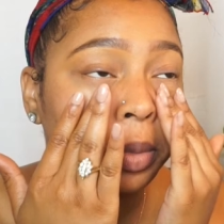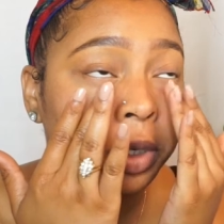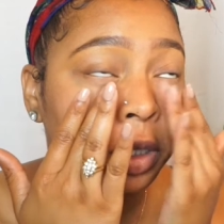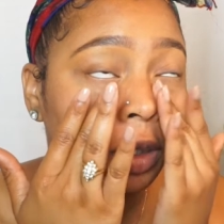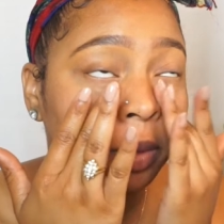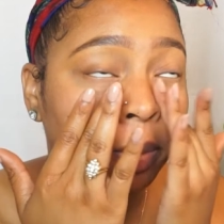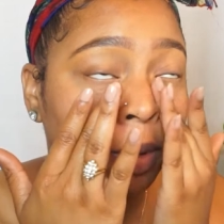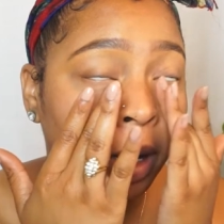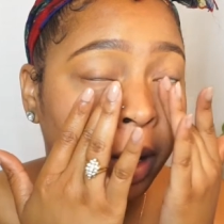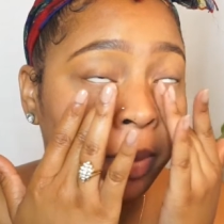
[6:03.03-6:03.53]

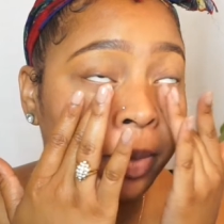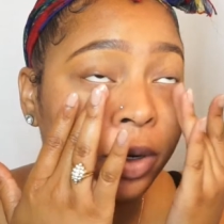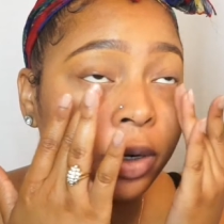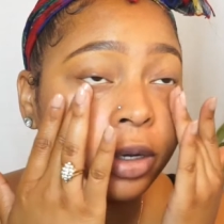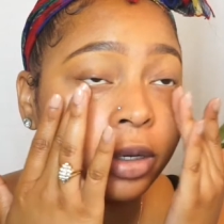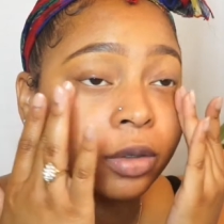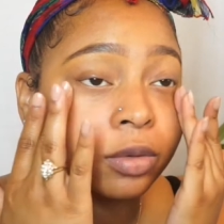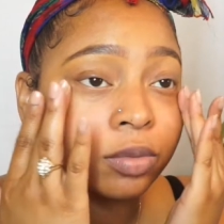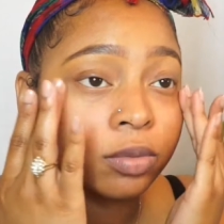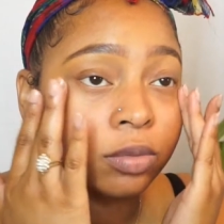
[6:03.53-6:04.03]
put the primer
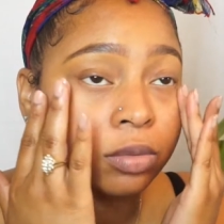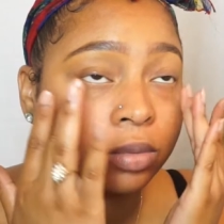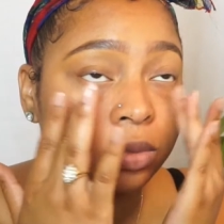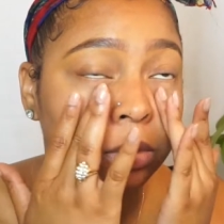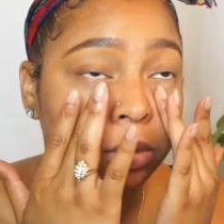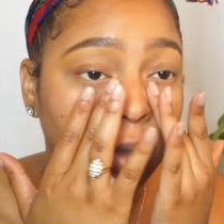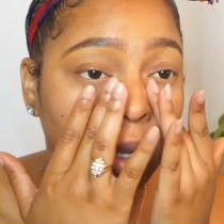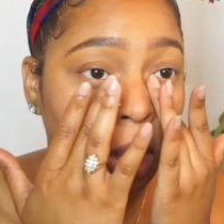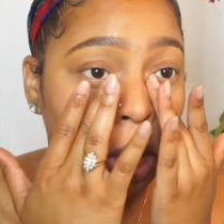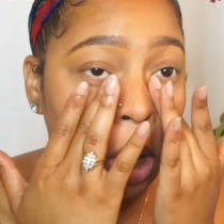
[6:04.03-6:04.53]
in
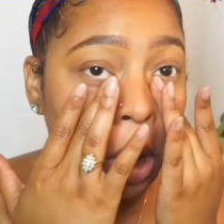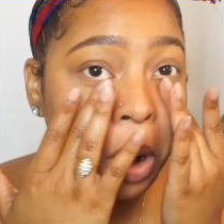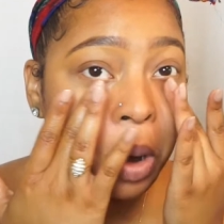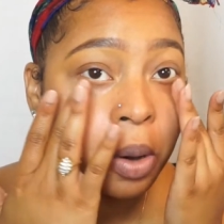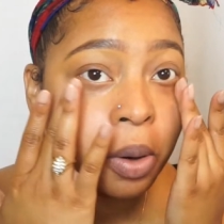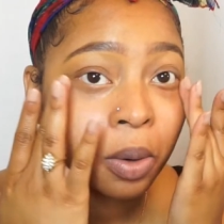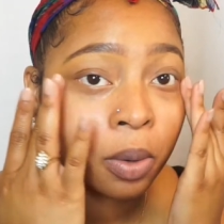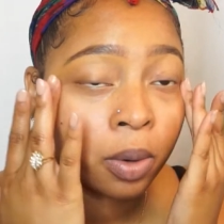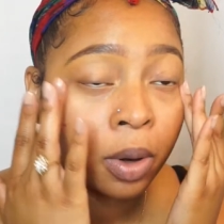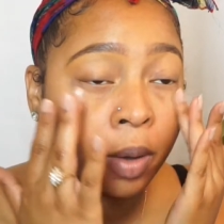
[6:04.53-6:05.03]

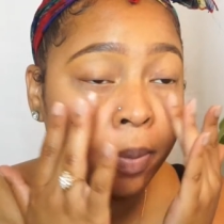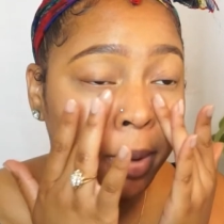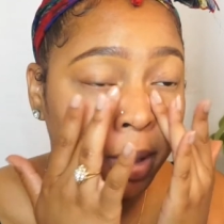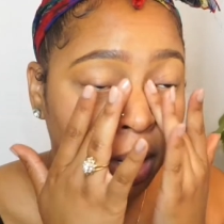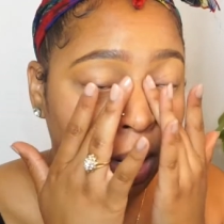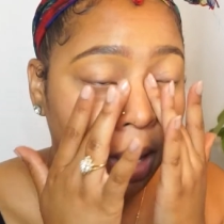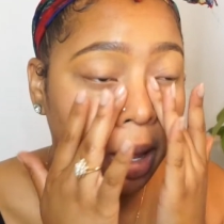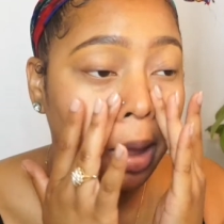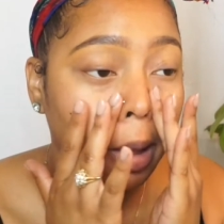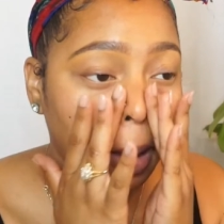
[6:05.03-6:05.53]
or rub
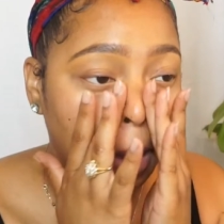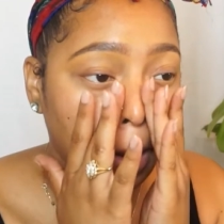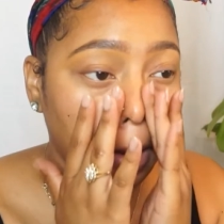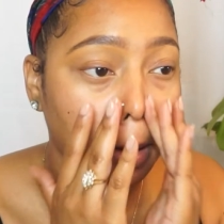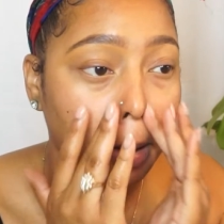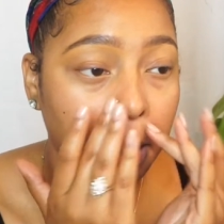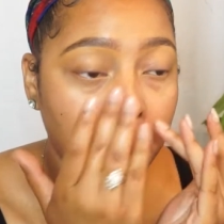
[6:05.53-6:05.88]
it in.